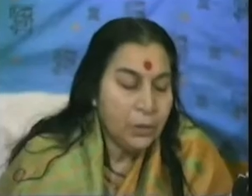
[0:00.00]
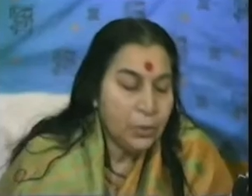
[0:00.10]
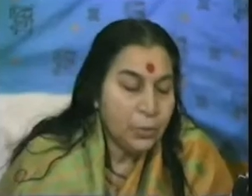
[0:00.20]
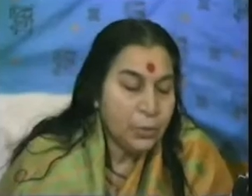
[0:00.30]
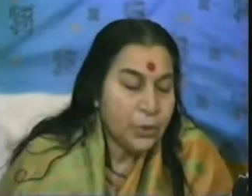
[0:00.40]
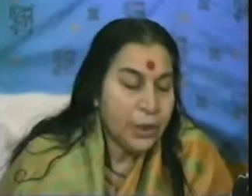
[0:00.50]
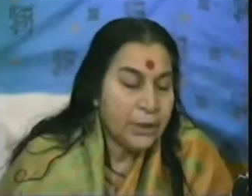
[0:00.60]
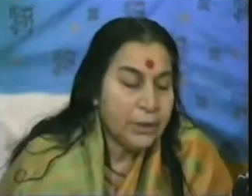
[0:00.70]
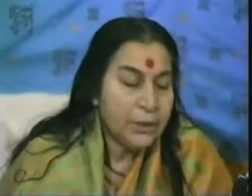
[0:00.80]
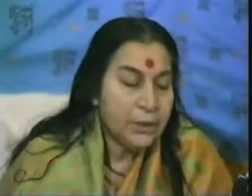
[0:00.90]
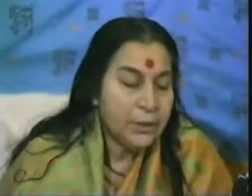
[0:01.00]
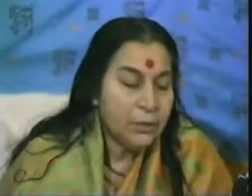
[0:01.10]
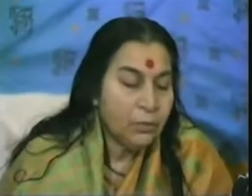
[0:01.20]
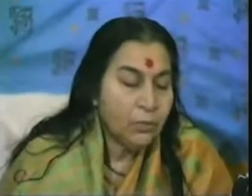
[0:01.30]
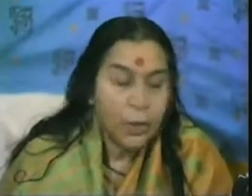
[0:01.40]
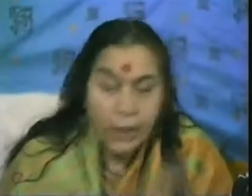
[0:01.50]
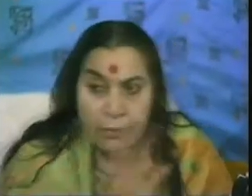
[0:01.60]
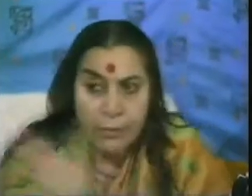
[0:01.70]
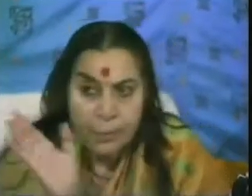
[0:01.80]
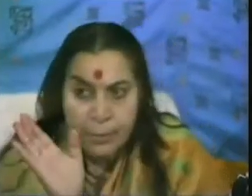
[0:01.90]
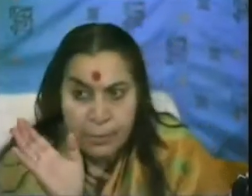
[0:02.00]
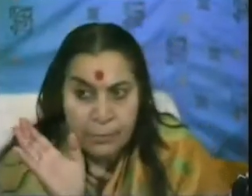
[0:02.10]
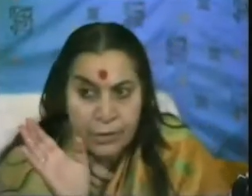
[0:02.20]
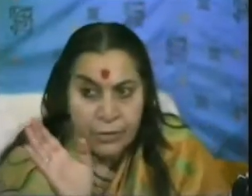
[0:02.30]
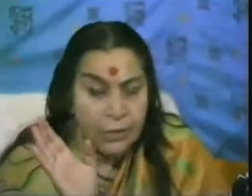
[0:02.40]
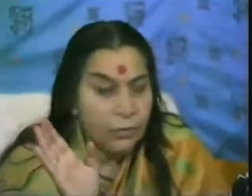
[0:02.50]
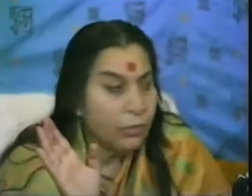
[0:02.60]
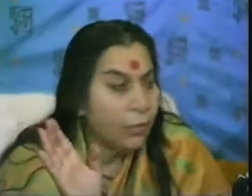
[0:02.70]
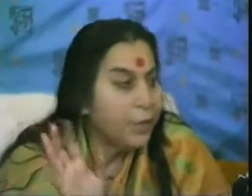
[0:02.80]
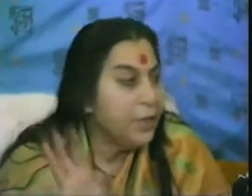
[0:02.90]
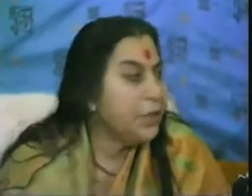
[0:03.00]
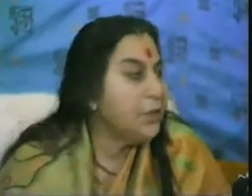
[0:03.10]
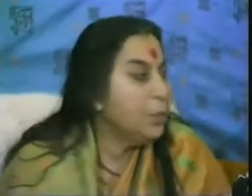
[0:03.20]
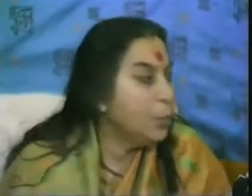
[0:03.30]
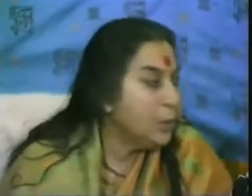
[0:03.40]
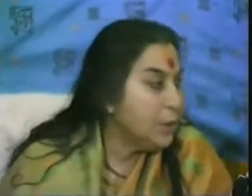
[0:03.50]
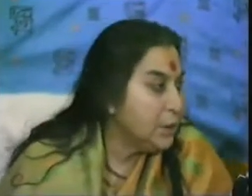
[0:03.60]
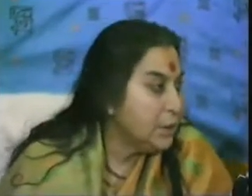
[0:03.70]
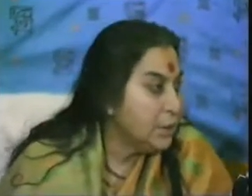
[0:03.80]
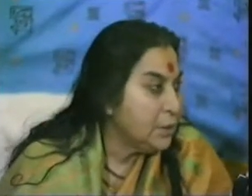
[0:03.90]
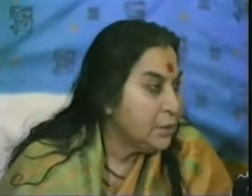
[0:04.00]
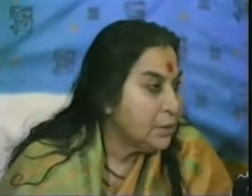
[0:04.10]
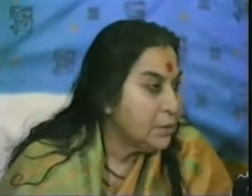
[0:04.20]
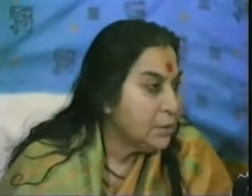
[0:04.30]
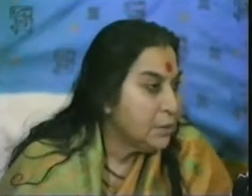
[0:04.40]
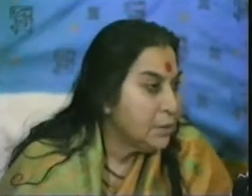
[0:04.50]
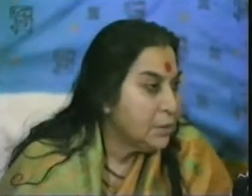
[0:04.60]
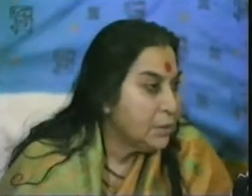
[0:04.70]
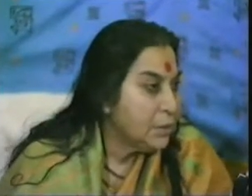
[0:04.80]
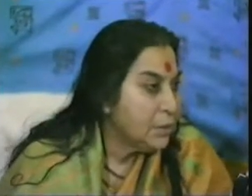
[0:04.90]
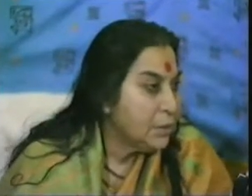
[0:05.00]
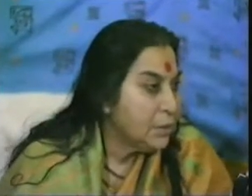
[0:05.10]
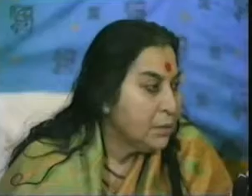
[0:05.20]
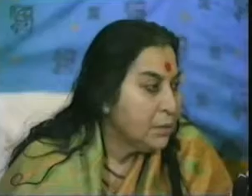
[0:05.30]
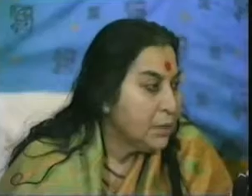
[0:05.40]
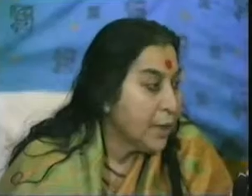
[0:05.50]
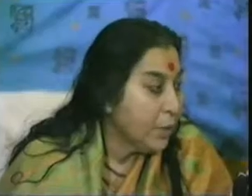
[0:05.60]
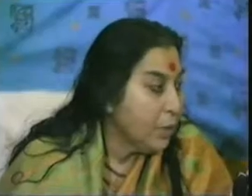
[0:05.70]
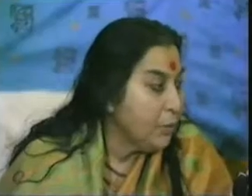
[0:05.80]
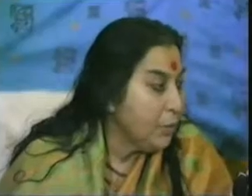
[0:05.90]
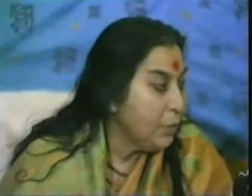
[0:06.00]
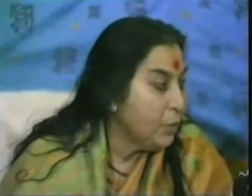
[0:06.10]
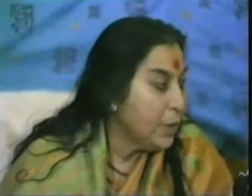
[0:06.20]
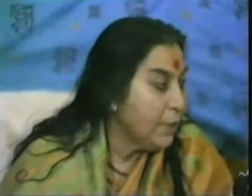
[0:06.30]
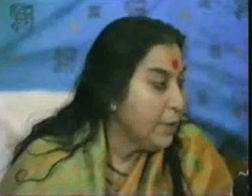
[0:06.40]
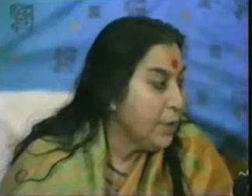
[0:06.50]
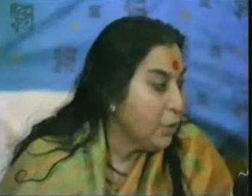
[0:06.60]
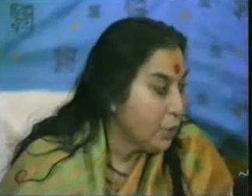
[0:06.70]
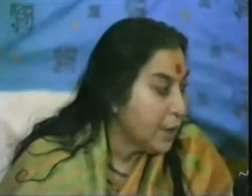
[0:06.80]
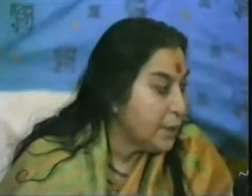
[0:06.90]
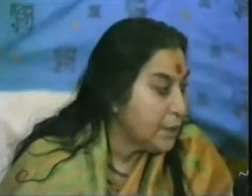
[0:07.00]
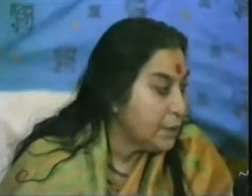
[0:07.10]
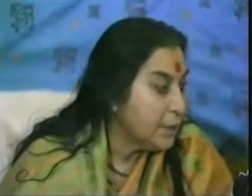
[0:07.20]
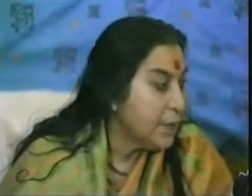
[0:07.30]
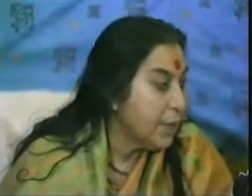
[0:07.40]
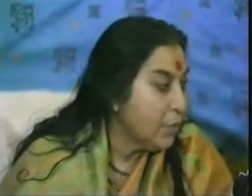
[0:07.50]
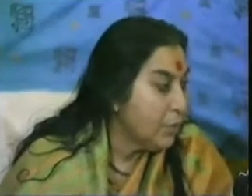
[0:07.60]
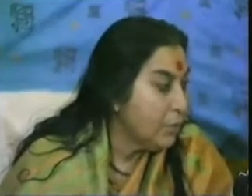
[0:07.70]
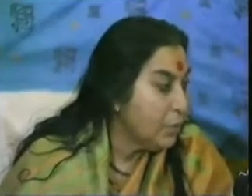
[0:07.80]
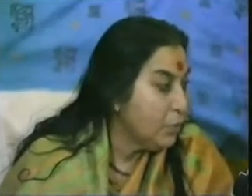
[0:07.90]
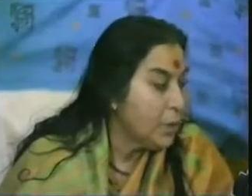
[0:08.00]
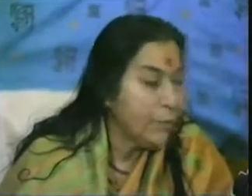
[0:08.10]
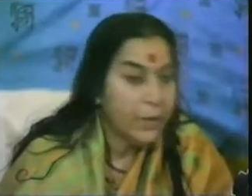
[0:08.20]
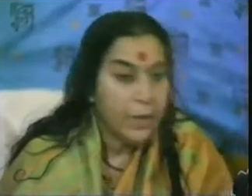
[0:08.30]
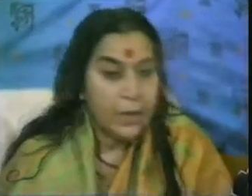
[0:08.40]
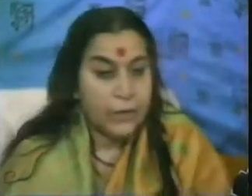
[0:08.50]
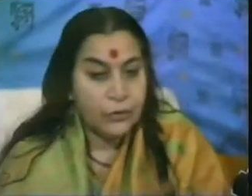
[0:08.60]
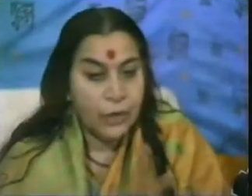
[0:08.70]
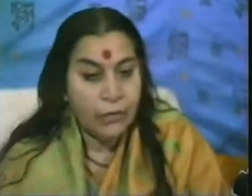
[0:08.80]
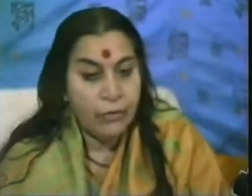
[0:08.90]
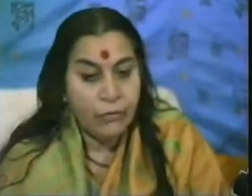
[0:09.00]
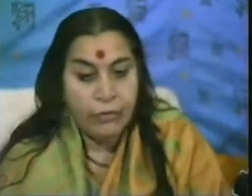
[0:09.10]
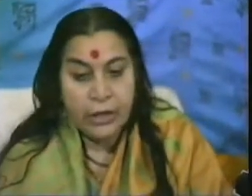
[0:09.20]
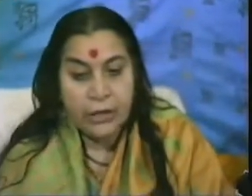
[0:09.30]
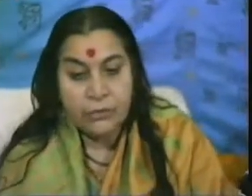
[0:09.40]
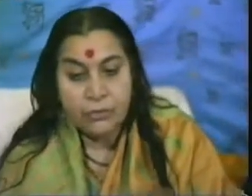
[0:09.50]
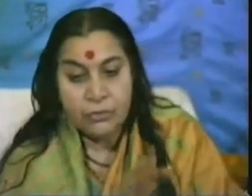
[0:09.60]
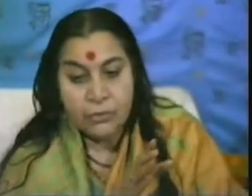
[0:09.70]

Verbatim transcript: your spirituality, whatever people may try to dominate in the worldly things. Thank God we don't have any organization. Thank God we don't have secretaries,